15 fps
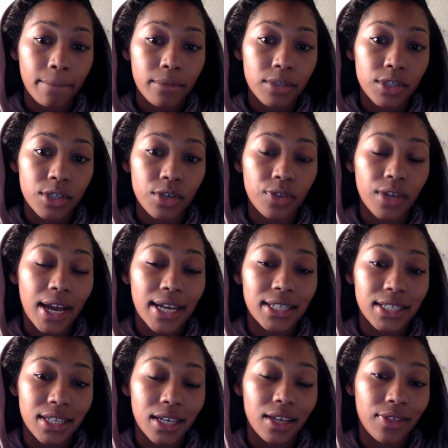So the
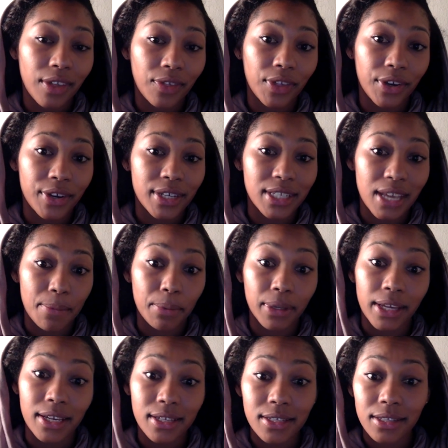idea that there is a
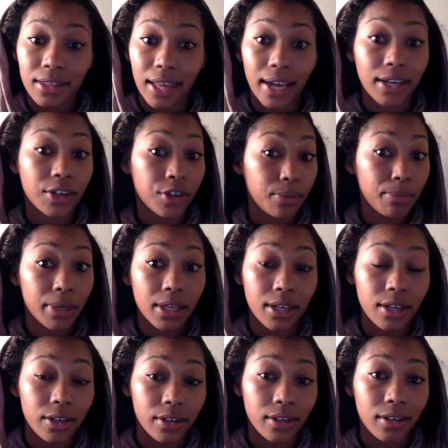place that could be
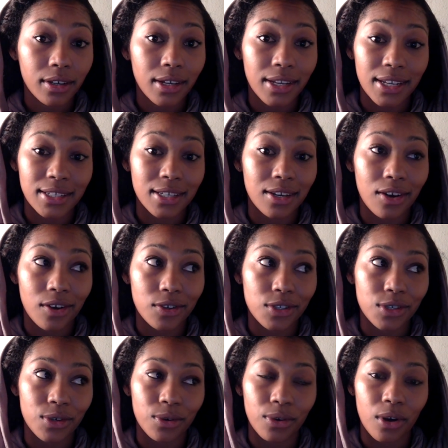near. It doesn't
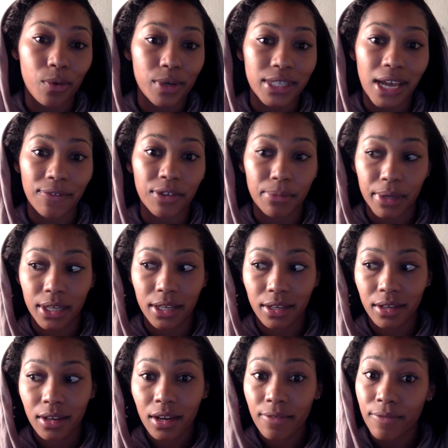also always have to be
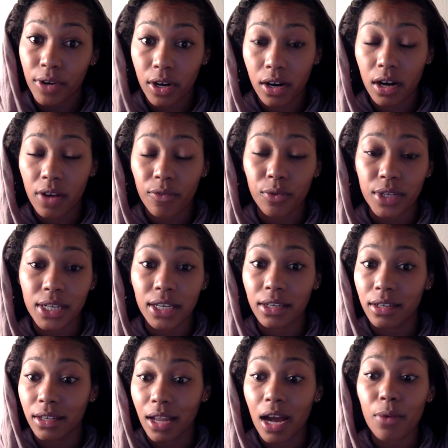far off. When
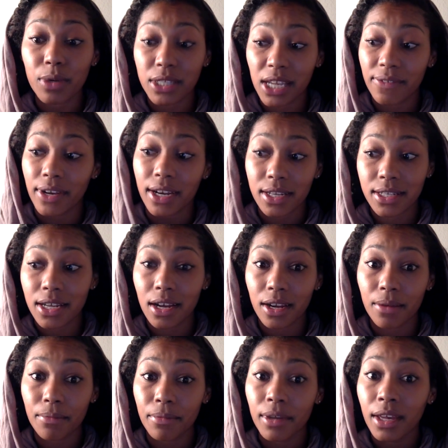Lot was saved out of
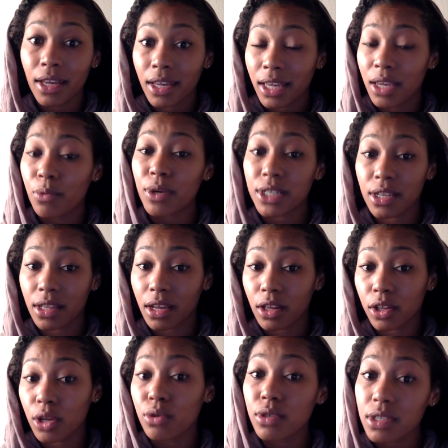Sodom, he went to the
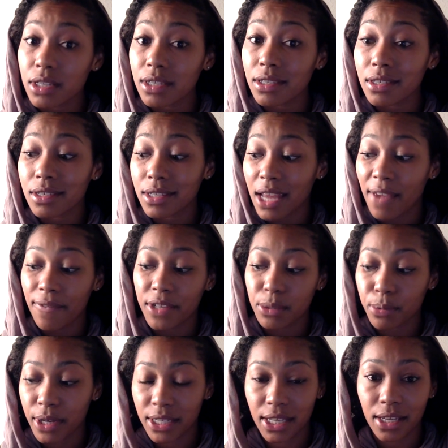closest, safest
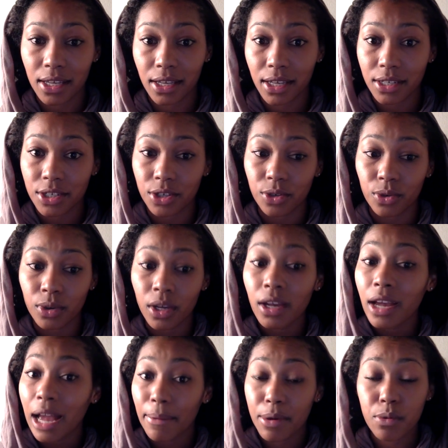place he can get to.
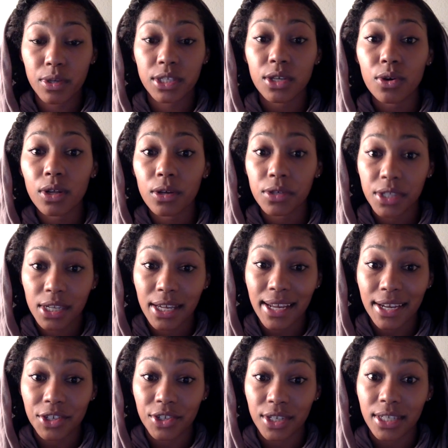I mean, it was so close that he could
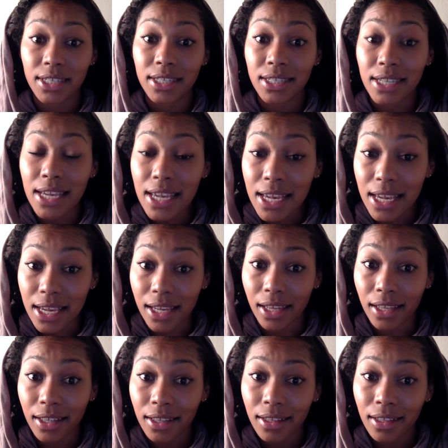actually see